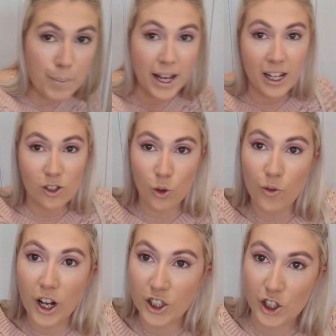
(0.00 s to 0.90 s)
a pink
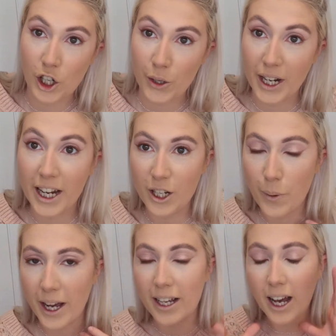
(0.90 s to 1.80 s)
sort of undertone
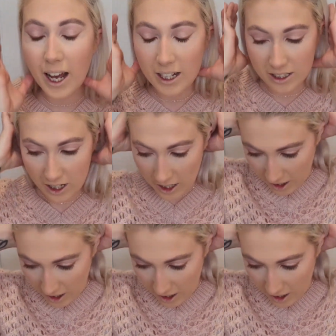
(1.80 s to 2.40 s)
anyway, and